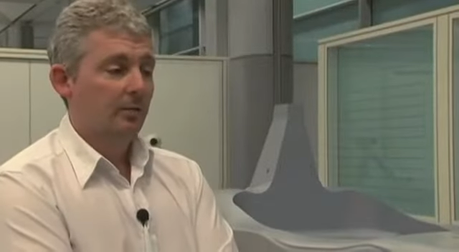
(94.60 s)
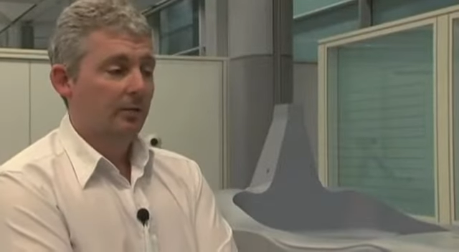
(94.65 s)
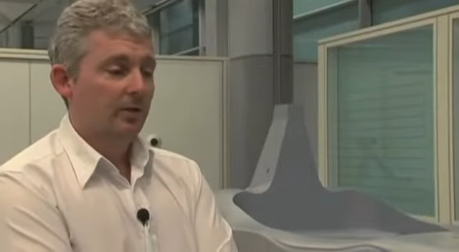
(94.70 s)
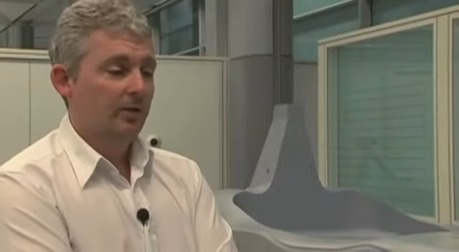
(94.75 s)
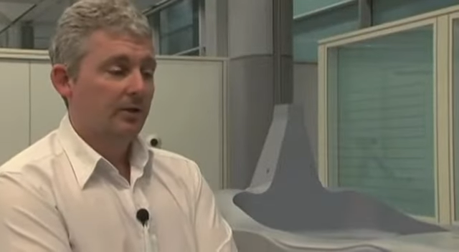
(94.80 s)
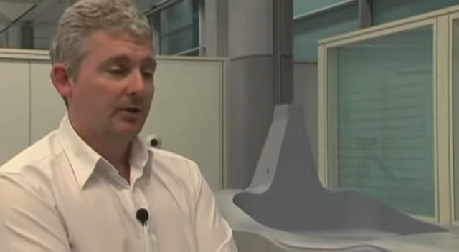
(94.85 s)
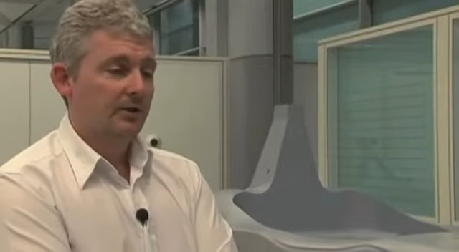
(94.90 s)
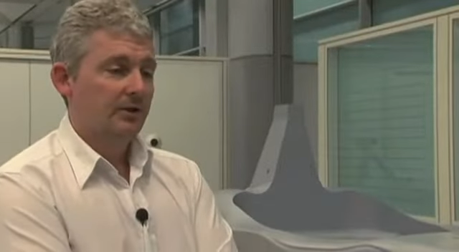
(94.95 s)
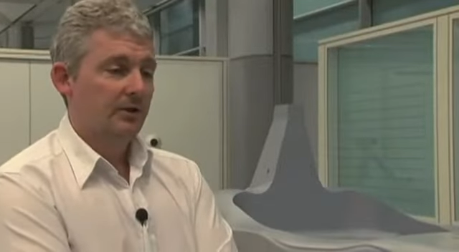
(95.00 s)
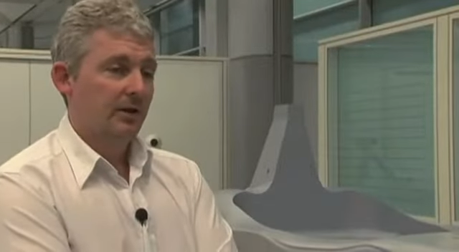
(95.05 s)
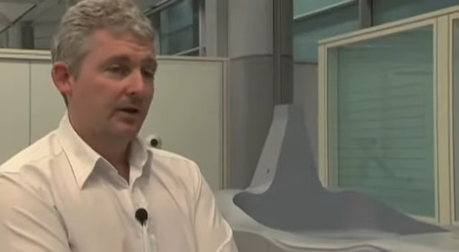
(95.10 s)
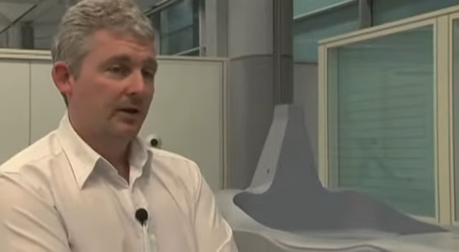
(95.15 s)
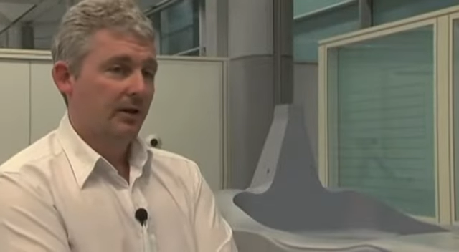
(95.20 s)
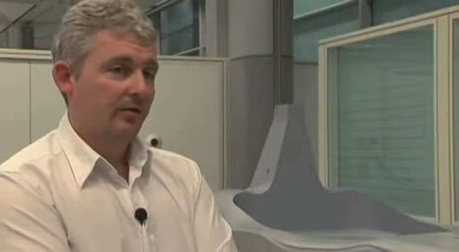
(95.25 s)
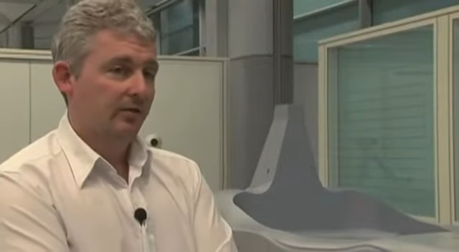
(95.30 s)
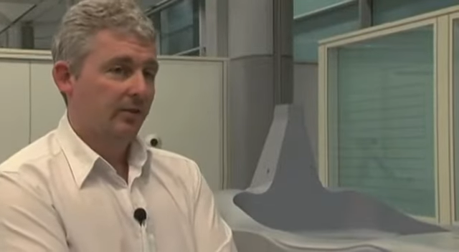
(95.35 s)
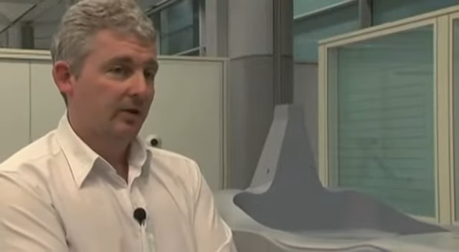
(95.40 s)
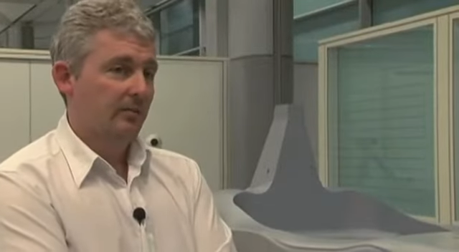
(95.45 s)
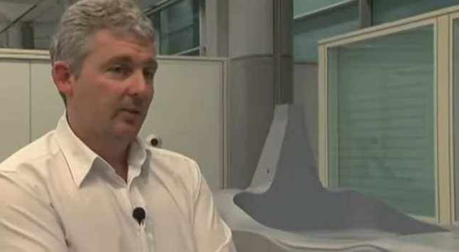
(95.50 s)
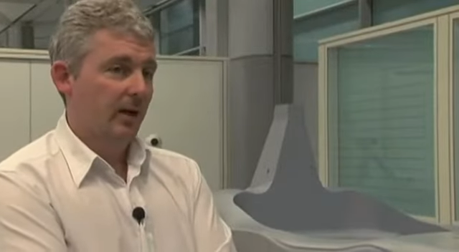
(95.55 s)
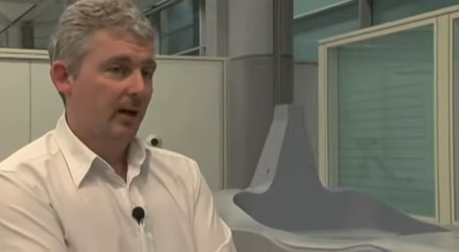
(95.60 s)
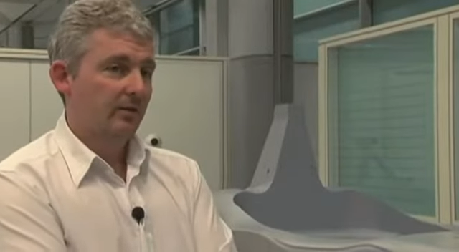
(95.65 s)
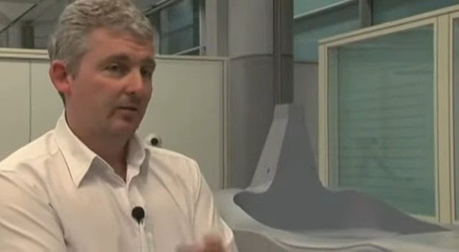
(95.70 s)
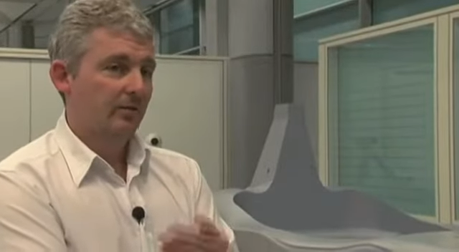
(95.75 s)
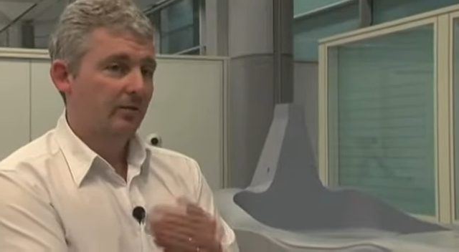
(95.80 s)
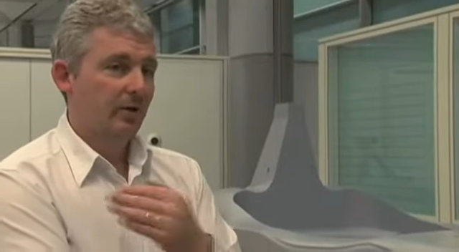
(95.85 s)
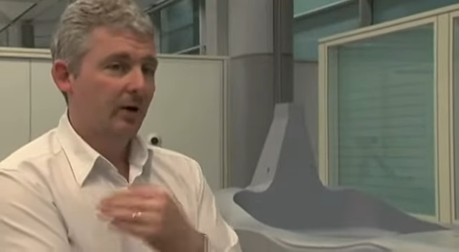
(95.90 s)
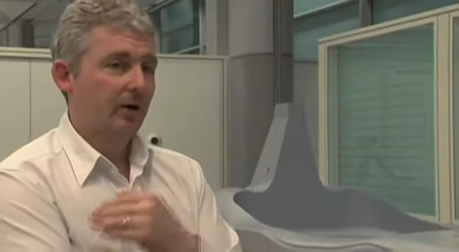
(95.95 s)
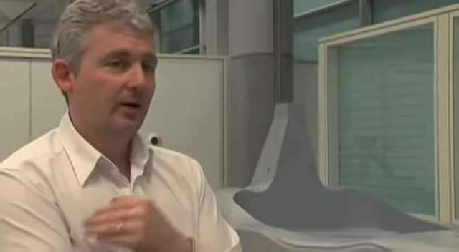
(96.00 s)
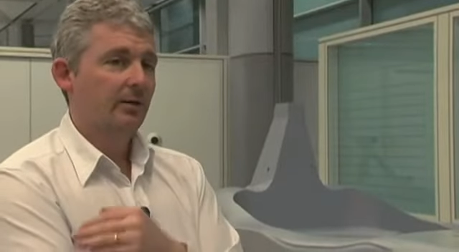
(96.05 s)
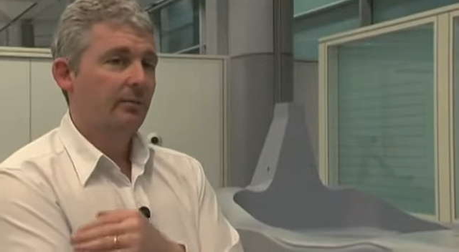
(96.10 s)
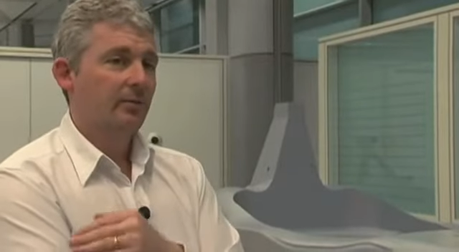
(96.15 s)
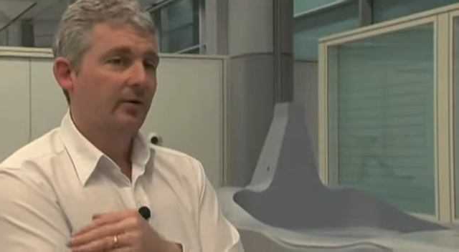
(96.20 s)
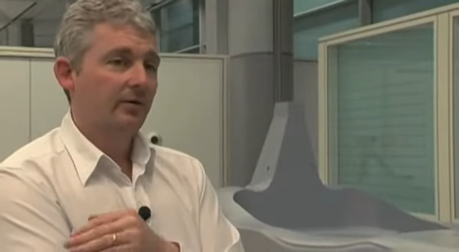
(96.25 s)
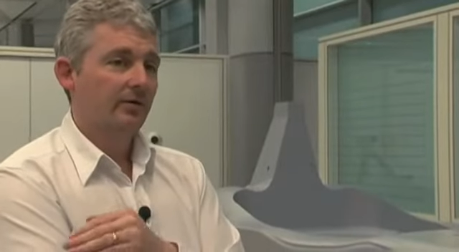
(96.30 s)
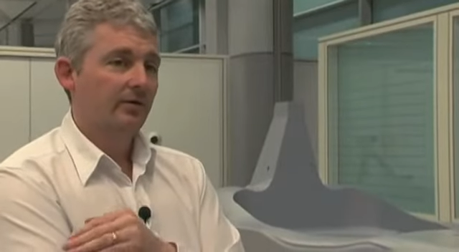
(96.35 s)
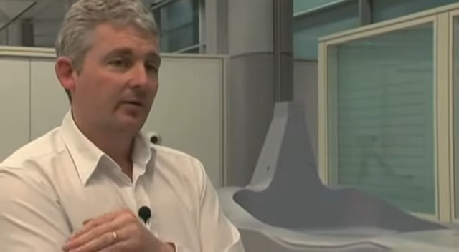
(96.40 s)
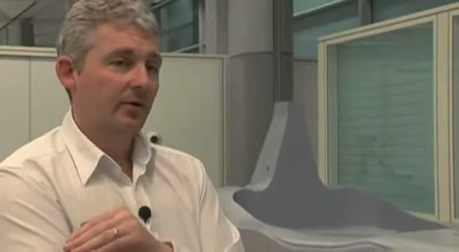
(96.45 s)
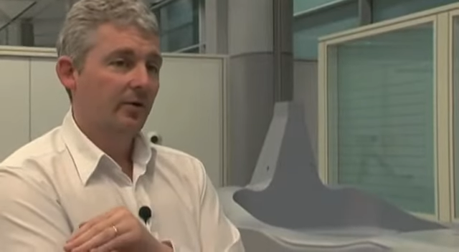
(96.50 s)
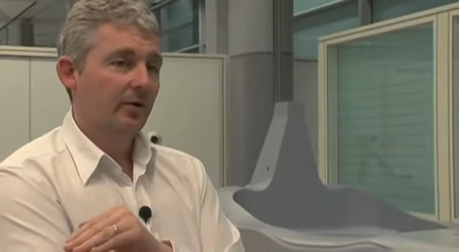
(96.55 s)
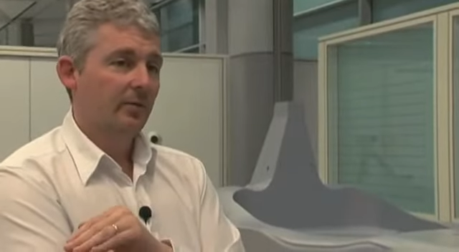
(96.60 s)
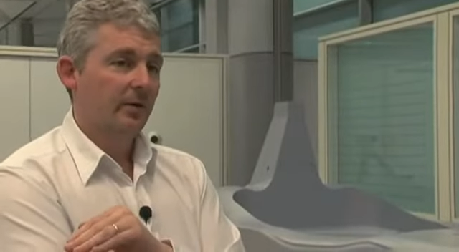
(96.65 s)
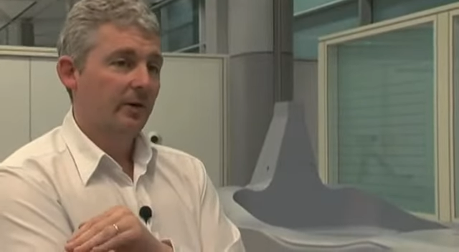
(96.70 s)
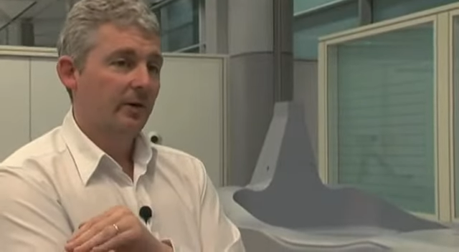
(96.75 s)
you need to get their feedback right at the very